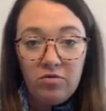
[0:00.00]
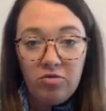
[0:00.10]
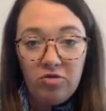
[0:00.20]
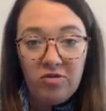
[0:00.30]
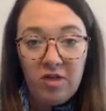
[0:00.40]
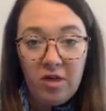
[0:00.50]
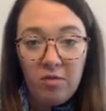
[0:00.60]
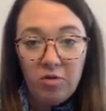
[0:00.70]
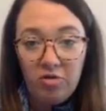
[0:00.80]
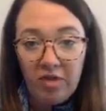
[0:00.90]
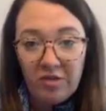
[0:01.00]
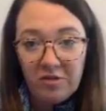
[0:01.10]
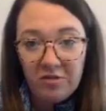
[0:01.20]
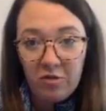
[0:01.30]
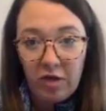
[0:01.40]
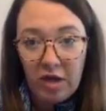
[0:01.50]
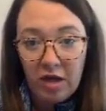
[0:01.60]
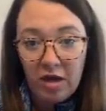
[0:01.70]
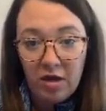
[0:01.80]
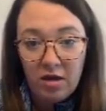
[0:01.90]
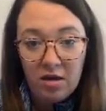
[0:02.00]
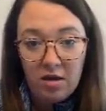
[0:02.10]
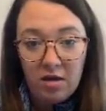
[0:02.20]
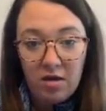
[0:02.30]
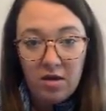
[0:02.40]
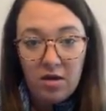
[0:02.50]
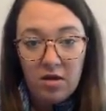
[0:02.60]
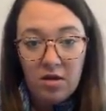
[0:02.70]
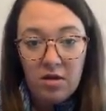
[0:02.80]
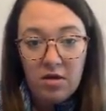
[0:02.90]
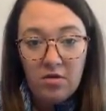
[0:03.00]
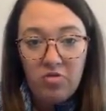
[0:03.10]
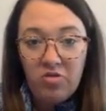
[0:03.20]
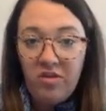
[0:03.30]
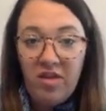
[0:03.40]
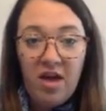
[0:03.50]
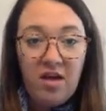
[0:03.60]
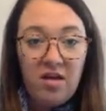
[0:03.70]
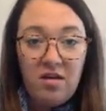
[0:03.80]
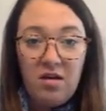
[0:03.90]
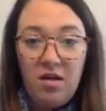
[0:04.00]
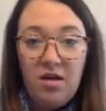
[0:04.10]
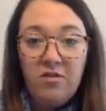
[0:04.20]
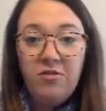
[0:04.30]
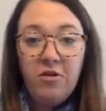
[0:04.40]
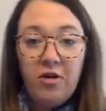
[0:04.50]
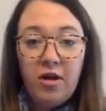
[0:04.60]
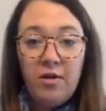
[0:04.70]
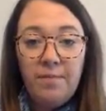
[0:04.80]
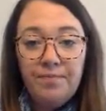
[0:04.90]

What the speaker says: just like you would do that screen, just like that. I'll insert it.